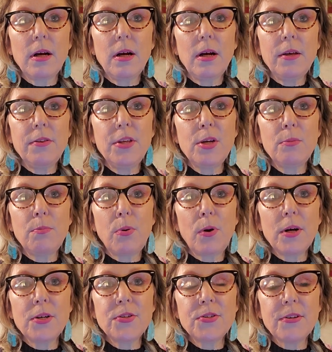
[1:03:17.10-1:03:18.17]
uh, the
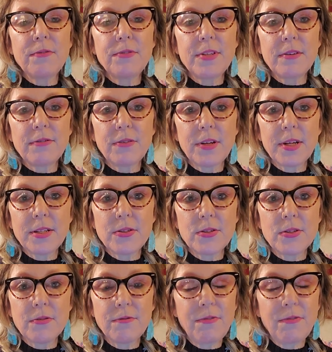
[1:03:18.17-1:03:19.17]
importance of different